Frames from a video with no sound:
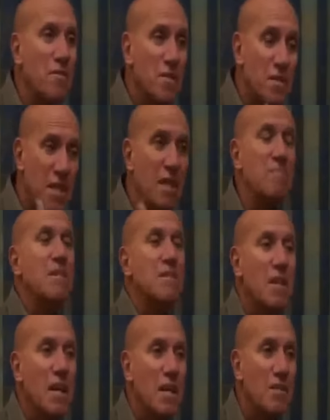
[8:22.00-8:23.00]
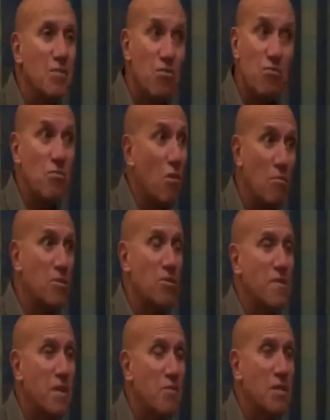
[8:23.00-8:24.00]
of the same design, two
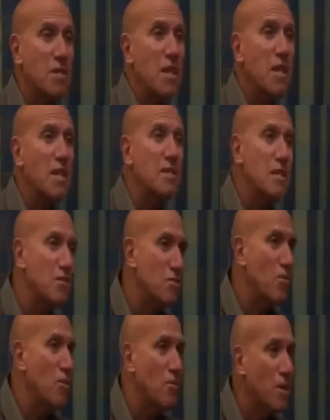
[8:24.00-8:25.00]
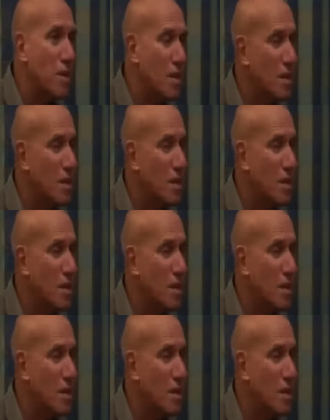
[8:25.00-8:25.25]
almost of equal size and a small